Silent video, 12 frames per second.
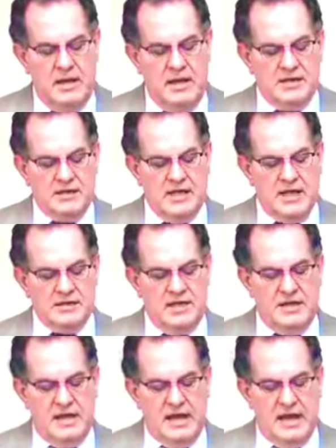it says,
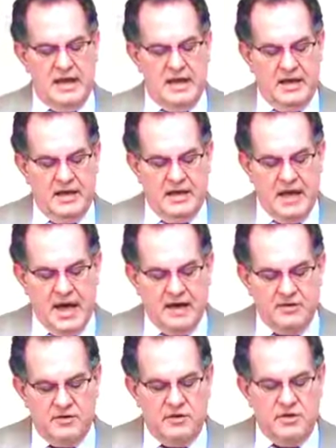and they
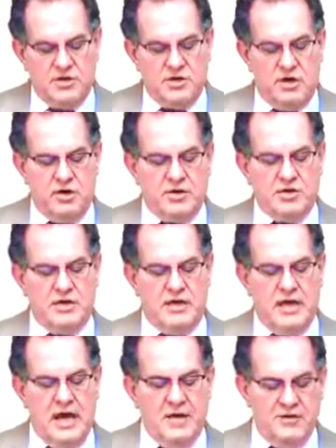gathered the church
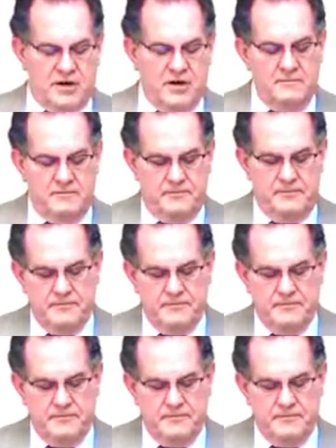together.